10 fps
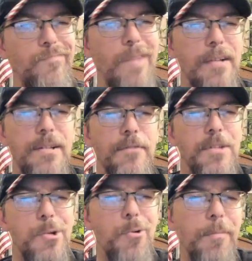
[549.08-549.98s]
the
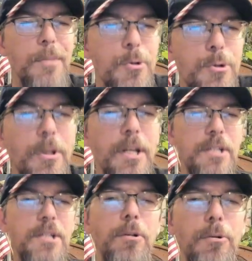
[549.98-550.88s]
two are mutually
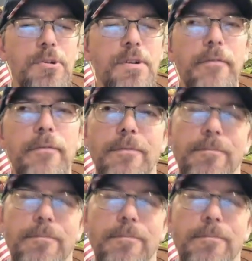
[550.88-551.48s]
exclusive.